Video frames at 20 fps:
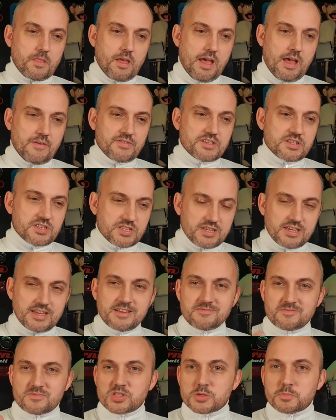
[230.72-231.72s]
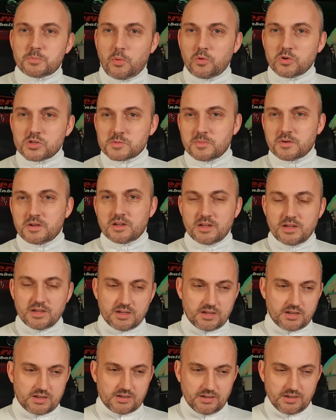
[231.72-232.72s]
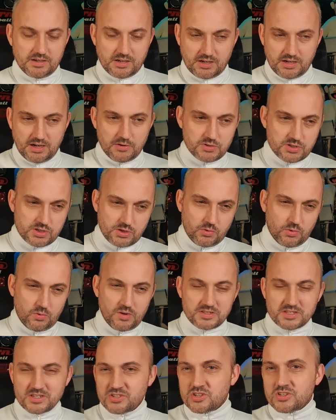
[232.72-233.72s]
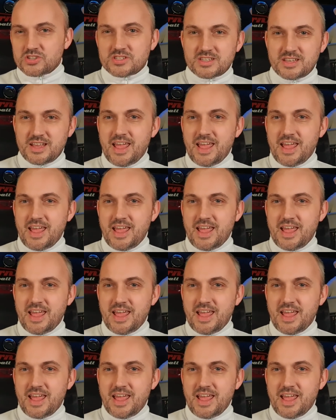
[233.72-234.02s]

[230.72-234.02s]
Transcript: having seen sportsmen at, at at close quarters and just